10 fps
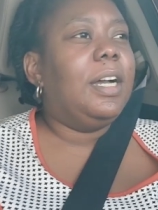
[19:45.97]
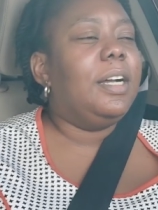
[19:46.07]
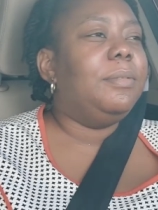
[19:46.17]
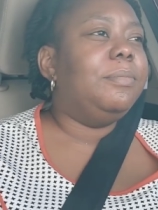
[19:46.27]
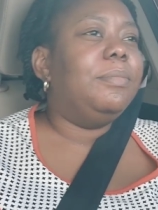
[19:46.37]

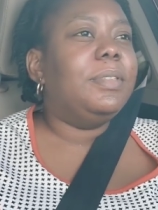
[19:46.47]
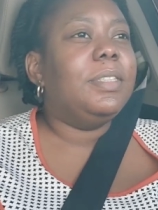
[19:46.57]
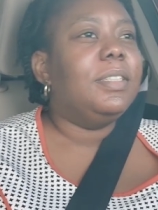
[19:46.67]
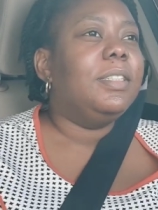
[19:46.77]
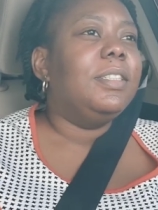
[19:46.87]

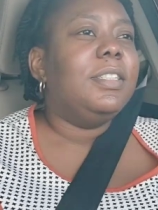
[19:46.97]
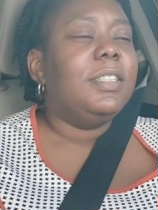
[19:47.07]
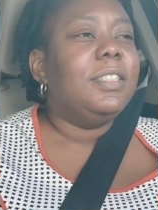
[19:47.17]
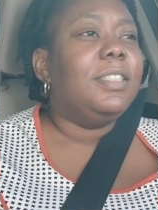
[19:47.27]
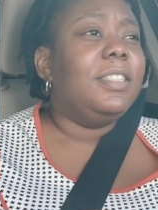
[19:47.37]
um
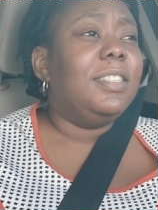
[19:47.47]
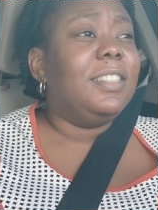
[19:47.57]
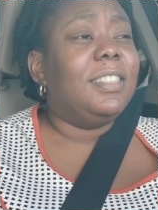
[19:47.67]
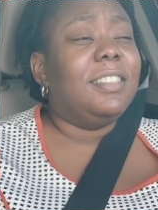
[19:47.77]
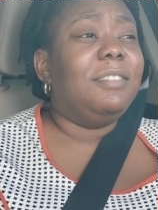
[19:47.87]

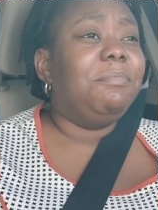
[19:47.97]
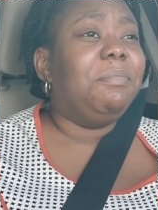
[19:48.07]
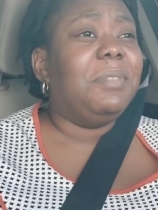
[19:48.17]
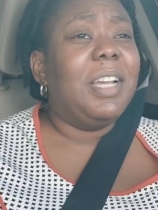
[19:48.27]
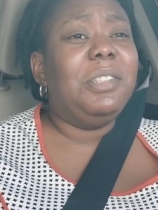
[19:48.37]
yeah
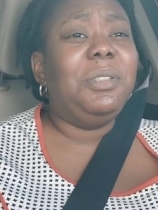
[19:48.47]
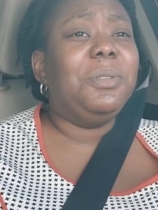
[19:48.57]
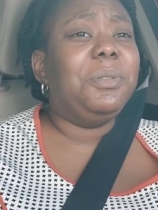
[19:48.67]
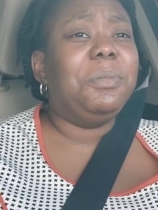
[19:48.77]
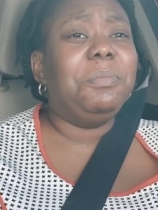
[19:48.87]
i don't
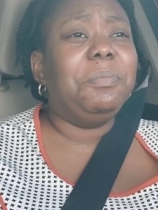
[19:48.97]
know